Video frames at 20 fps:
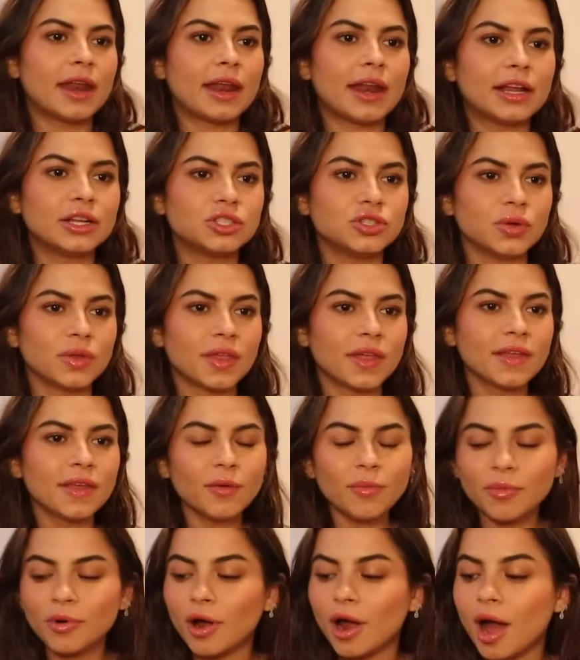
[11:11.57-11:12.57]
and I do think
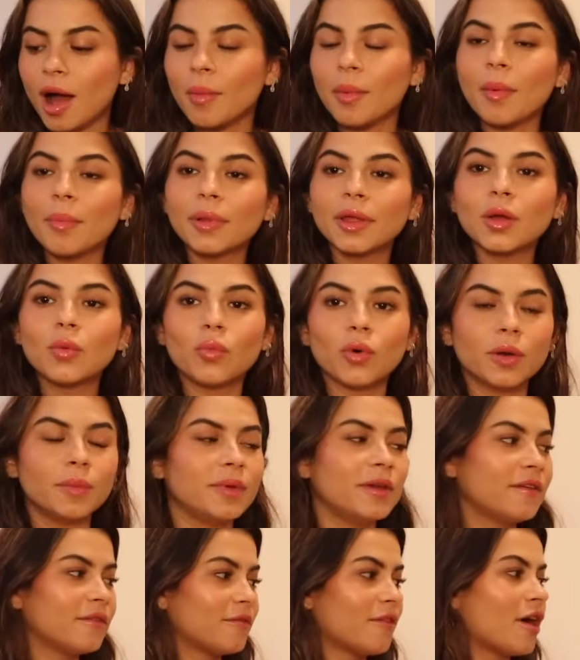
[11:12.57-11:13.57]
it probably would
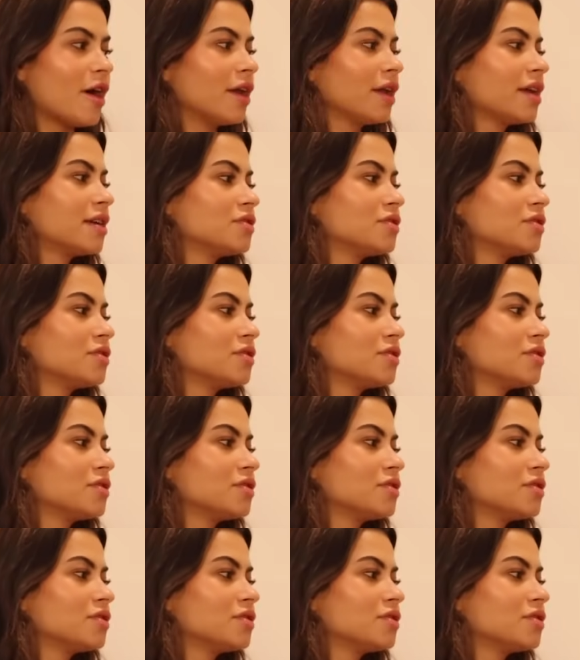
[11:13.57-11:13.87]
be fun,